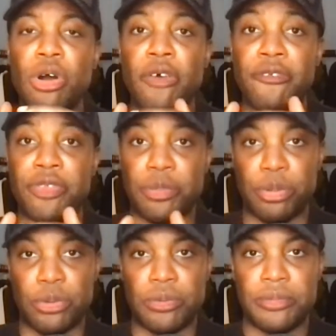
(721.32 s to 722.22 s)
off the
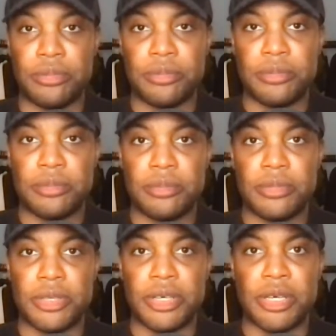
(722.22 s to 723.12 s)
ball.
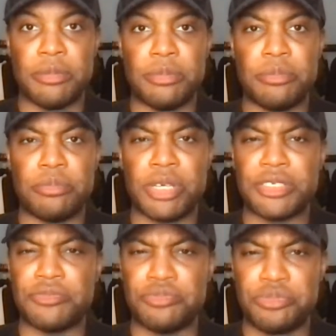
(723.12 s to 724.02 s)

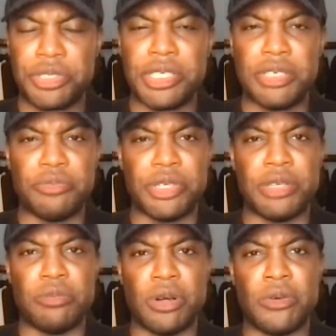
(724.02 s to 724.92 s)
Pressed really,
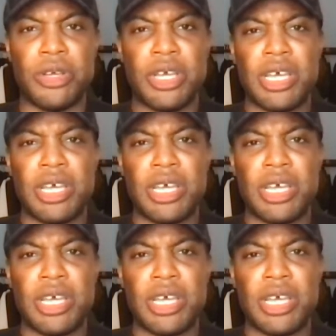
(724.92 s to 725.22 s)
really well.